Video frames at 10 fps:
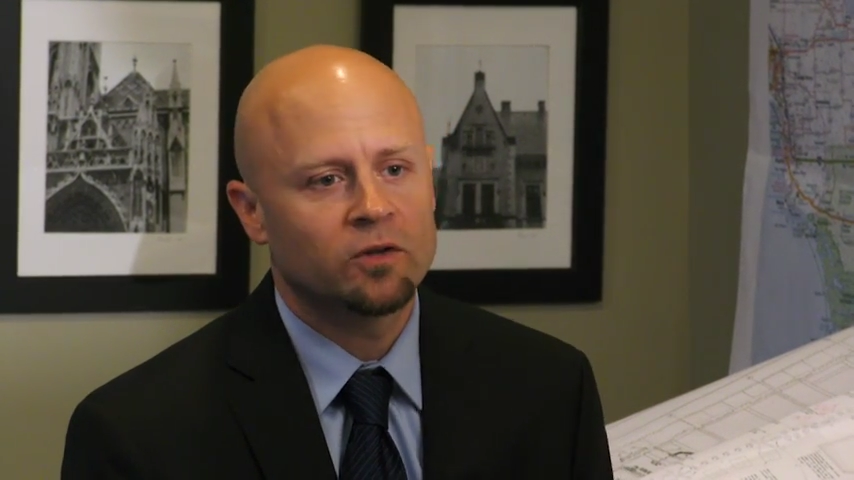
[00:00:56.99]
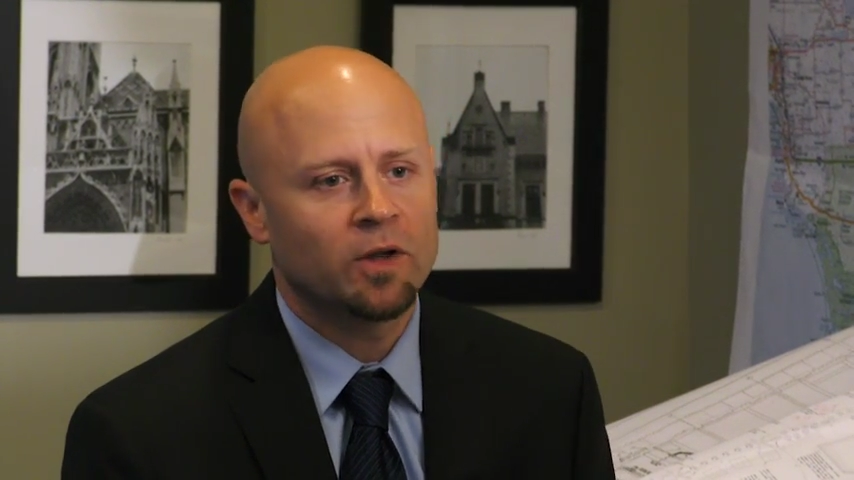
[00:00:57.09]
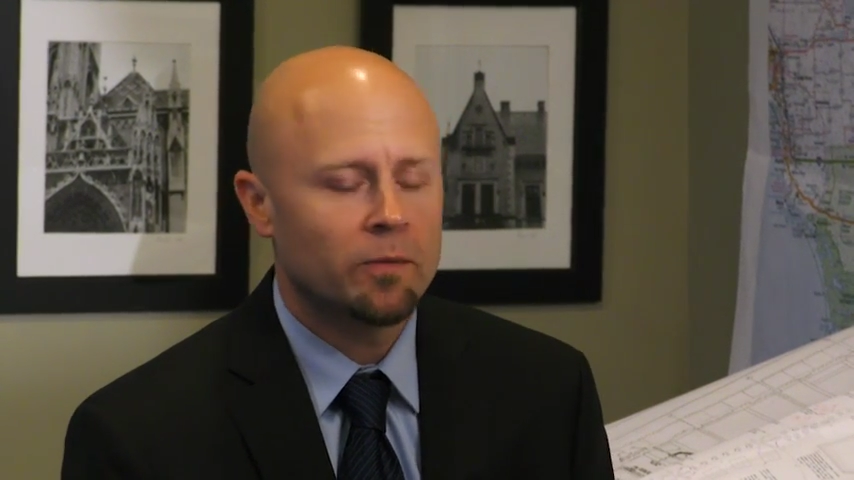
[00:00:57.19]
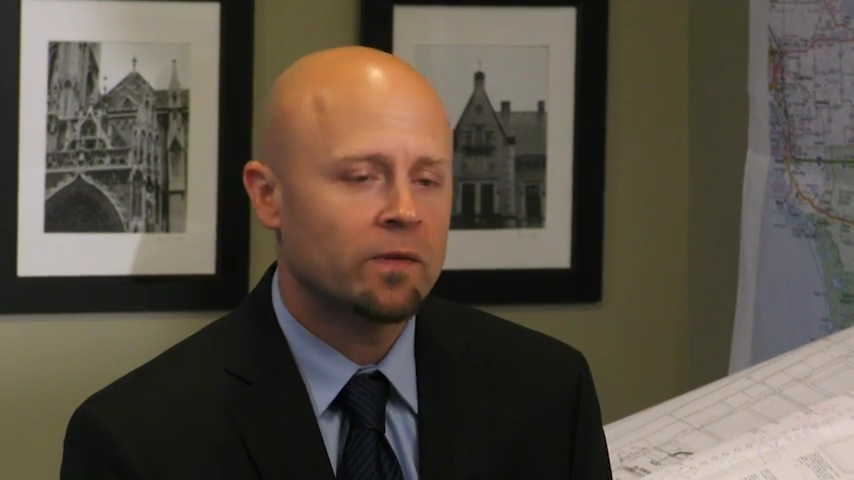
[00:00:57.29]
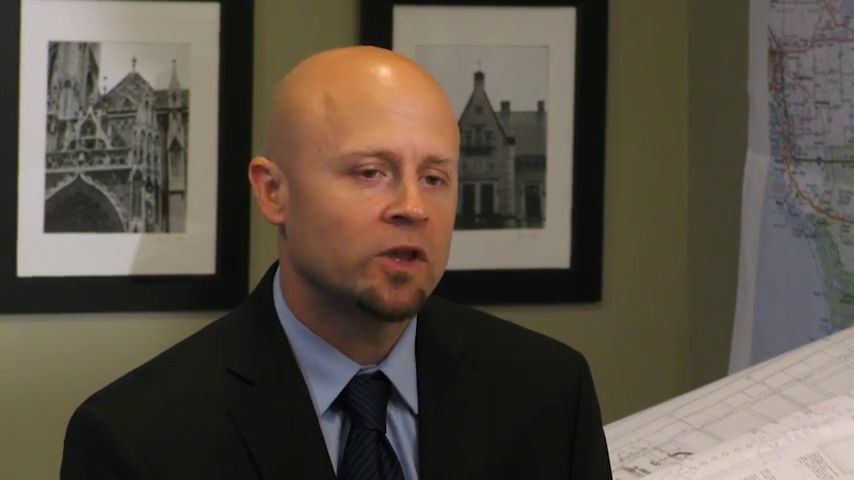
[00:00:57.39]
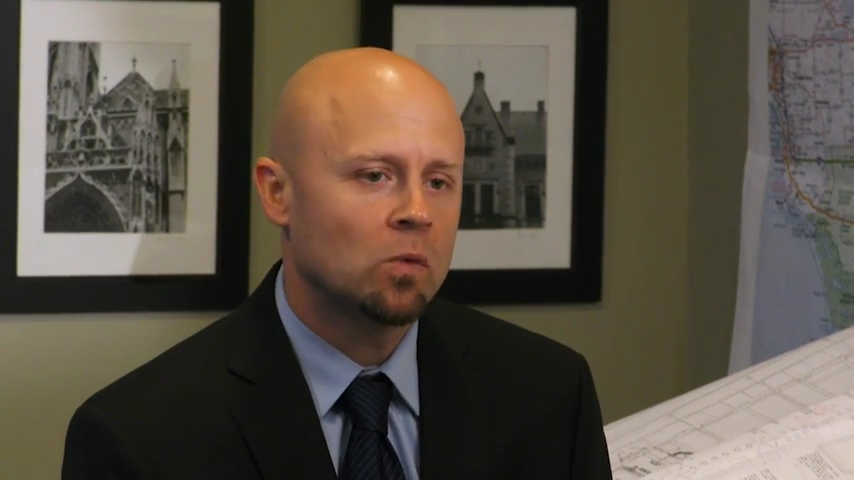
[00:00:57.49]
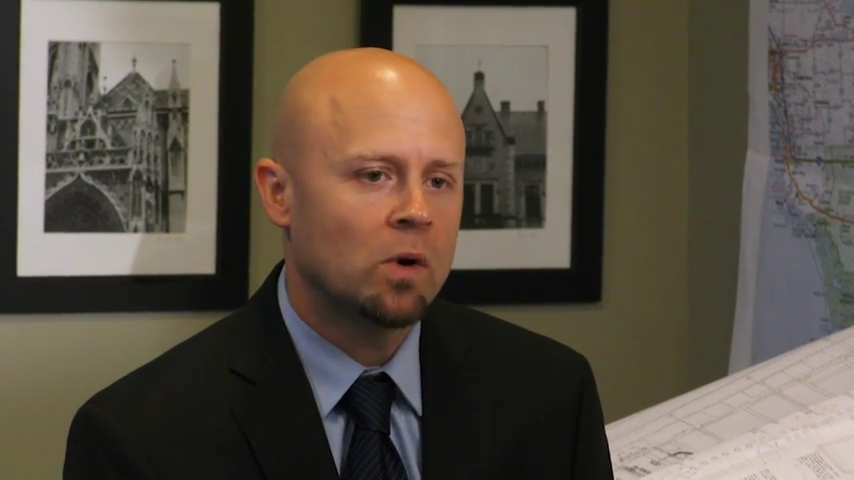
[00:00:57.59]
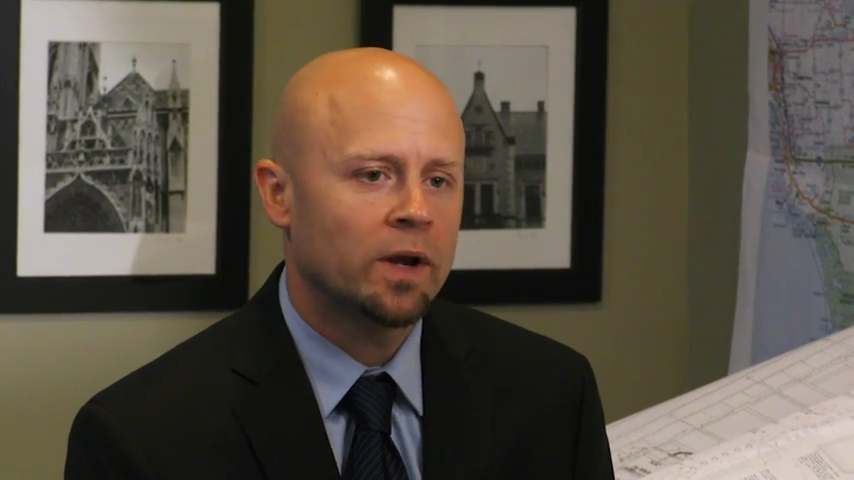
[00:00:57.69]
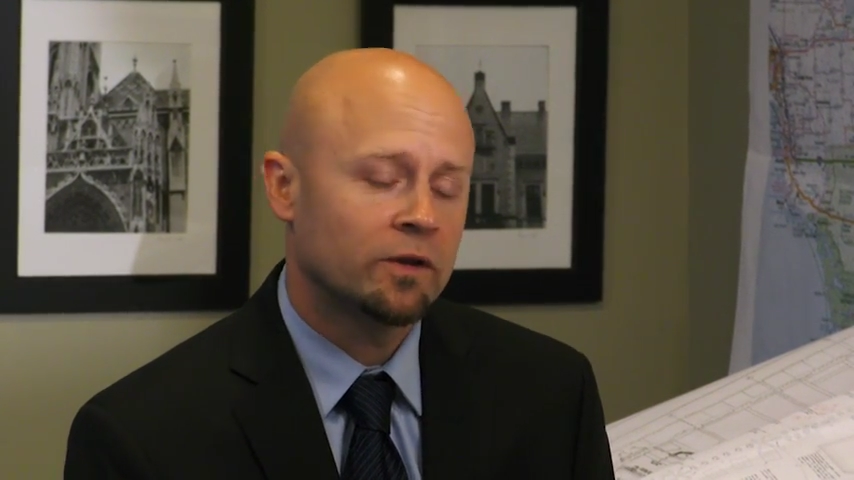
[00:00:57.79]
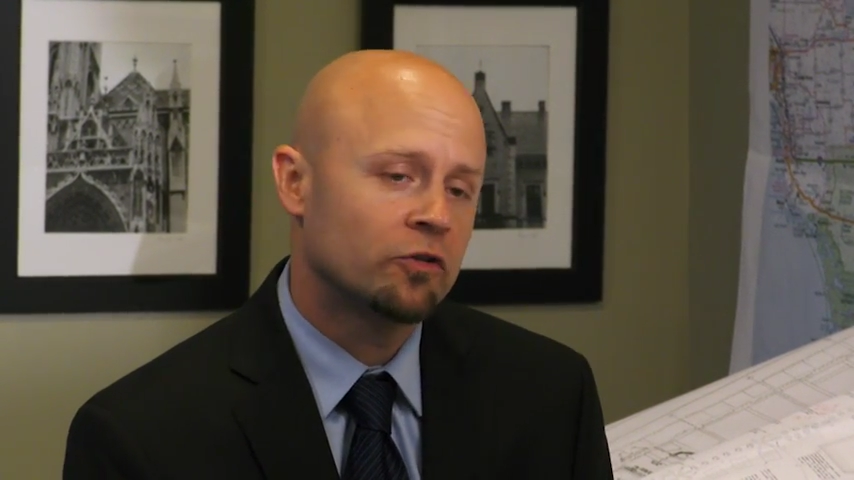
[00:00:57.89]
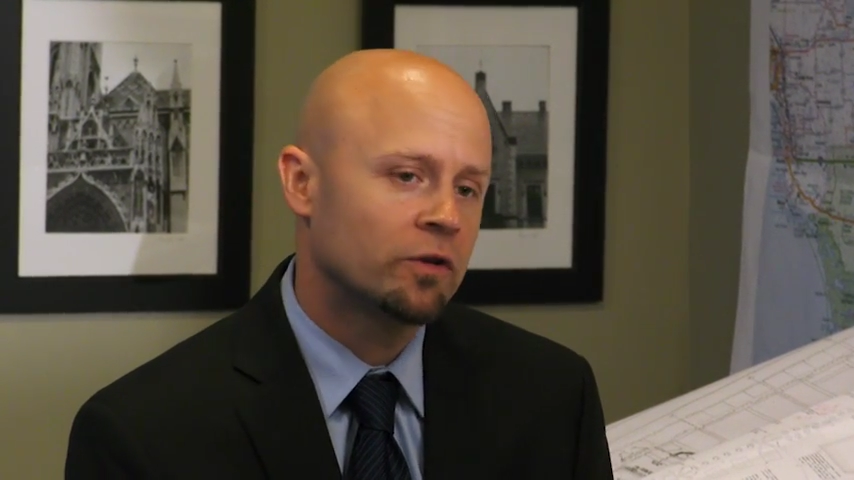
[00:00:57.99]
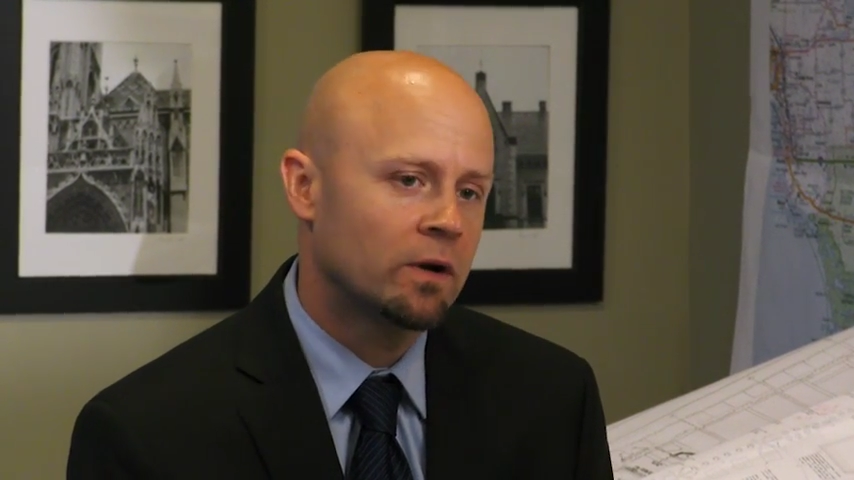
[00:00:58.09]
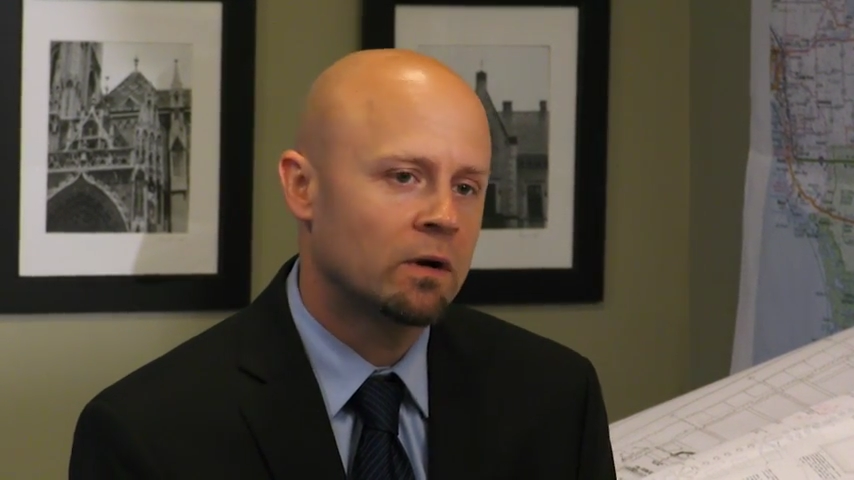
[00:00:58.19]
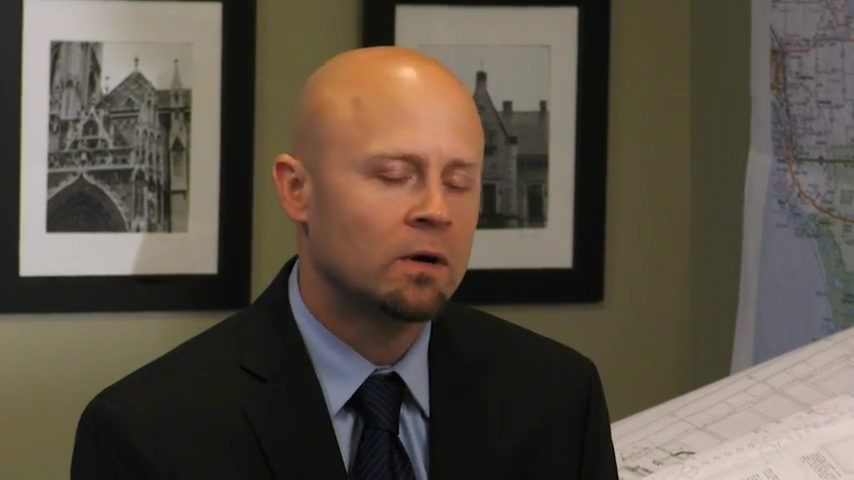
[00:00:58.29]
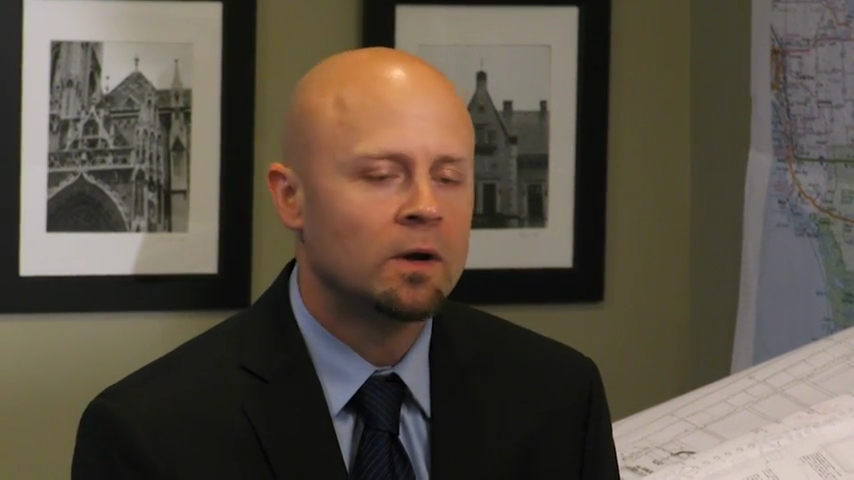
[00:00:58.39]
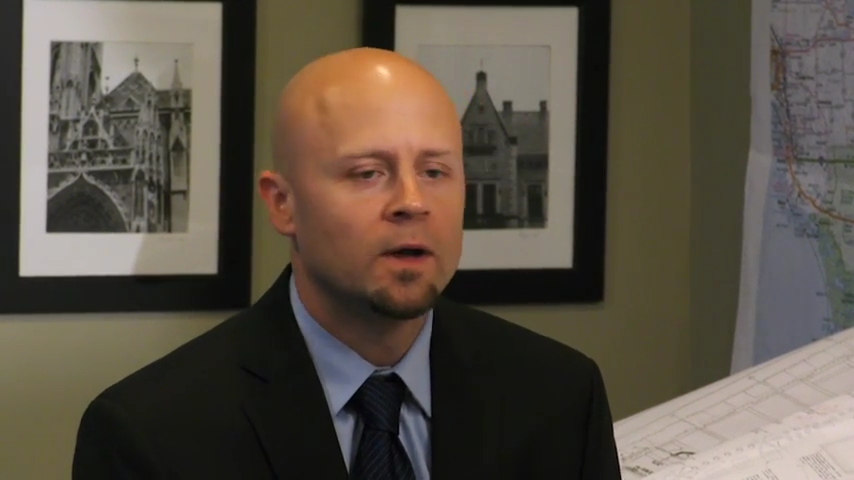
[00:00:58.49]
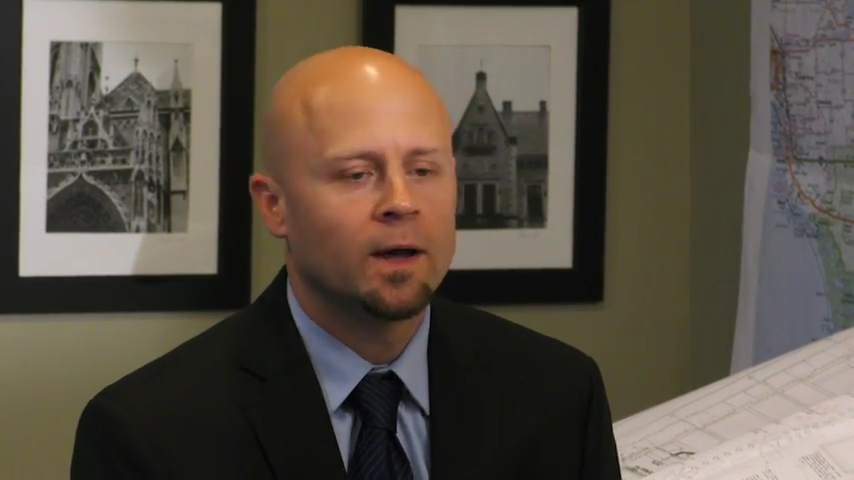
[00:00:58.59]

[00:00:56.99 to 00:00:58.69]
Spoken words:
is something that you want to consider.